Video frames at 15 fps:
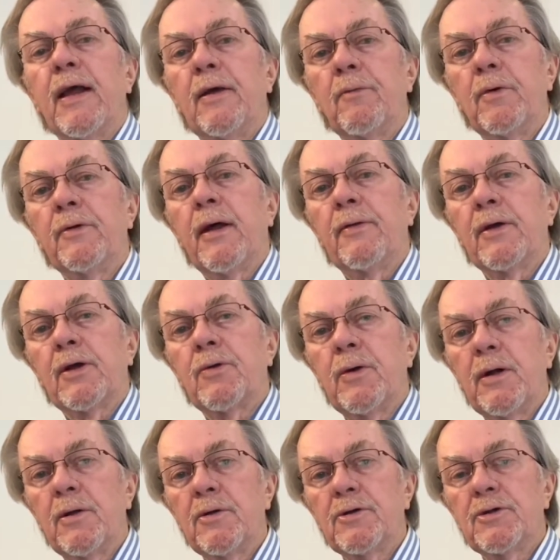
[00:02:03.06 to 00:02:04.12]
that with other
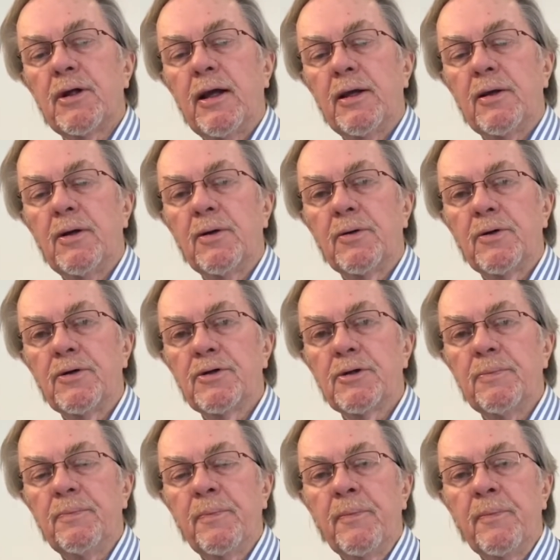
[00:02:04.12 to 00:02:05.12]
critical stakeholders.